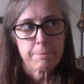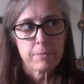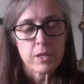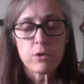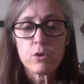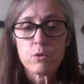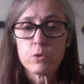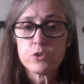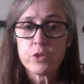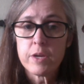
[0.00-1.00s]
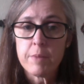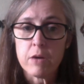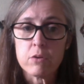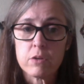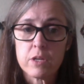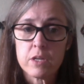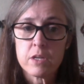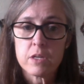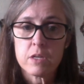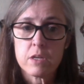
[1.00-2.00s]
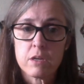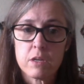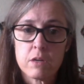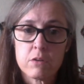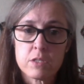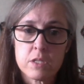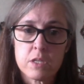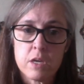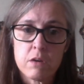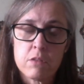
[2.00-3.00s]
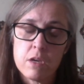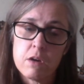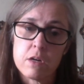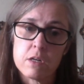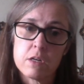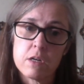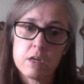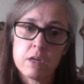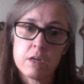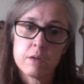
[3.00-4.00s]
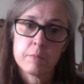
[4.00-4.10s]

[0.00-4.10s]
don't know. We'll try them out, and I'll see how they are. I